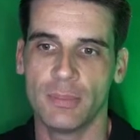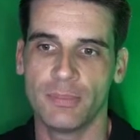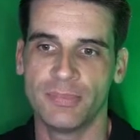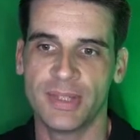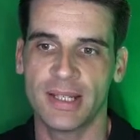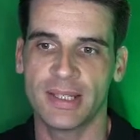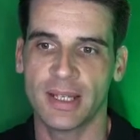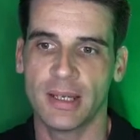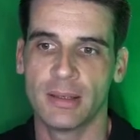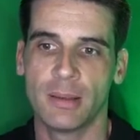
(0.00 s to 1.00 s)
data
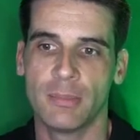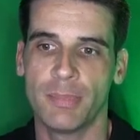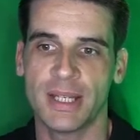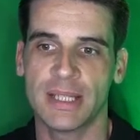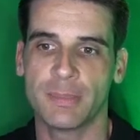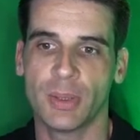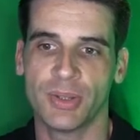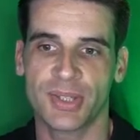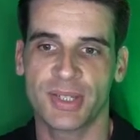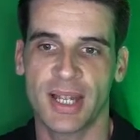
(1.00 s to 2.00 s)
based upon the
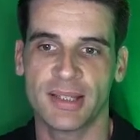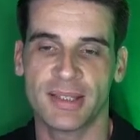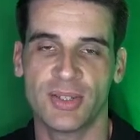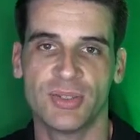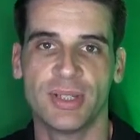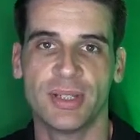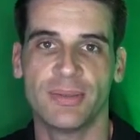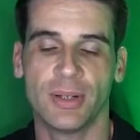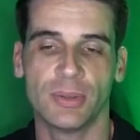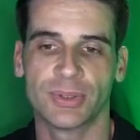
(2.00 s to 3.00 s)
scan station
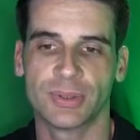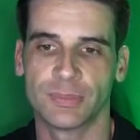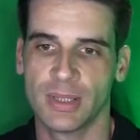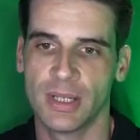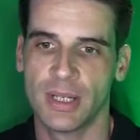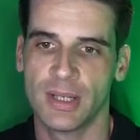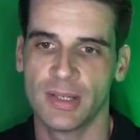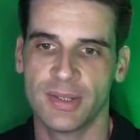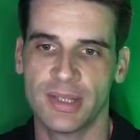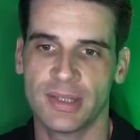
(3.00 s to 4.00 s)
defaults. So
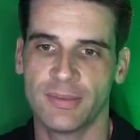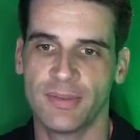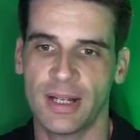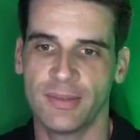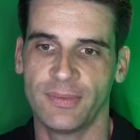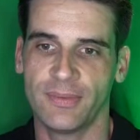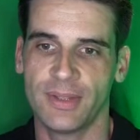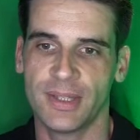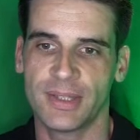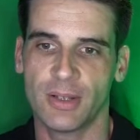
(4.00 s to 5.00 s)
this is
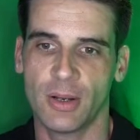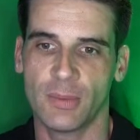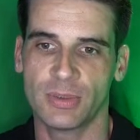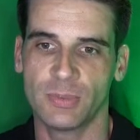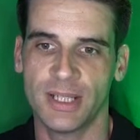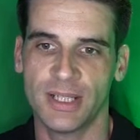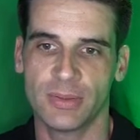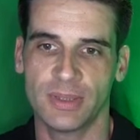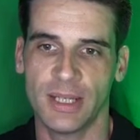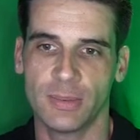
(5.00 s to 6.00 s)
the option we need to
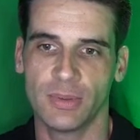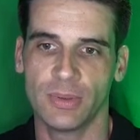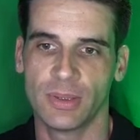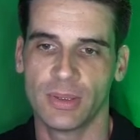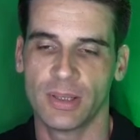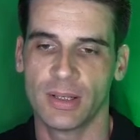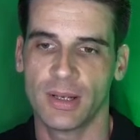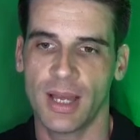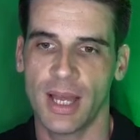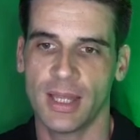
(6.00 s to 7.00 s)
enable
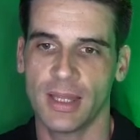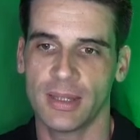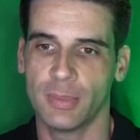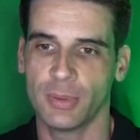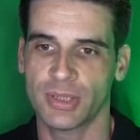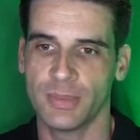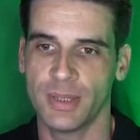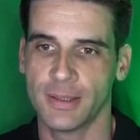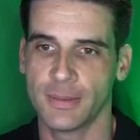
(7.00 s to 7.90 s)
at the bottom here.